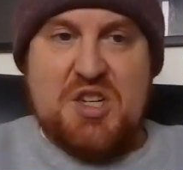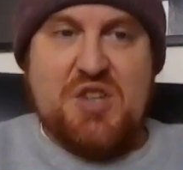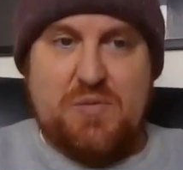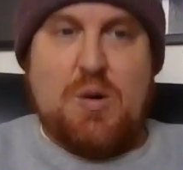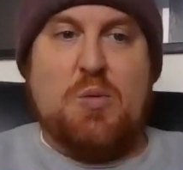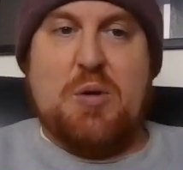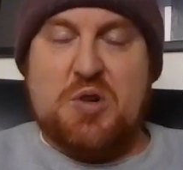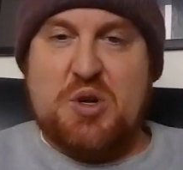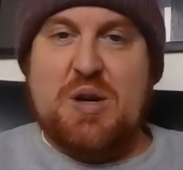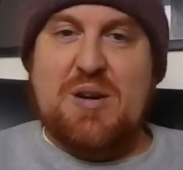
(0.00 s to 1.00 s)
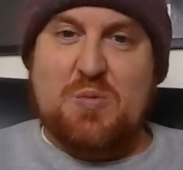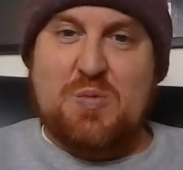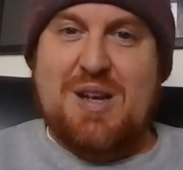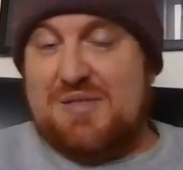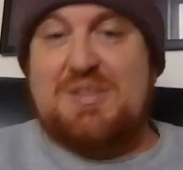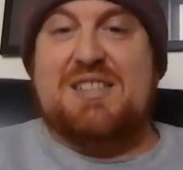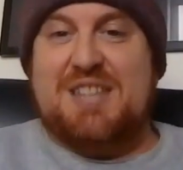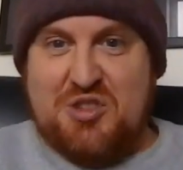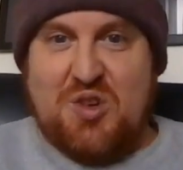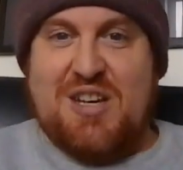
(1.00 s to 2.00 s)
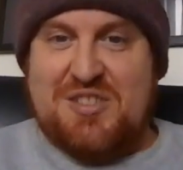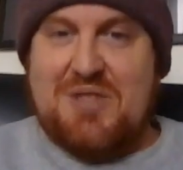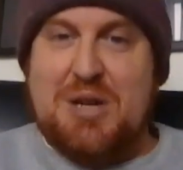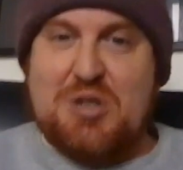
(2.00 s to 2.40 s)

Much of what we were doing is decentralized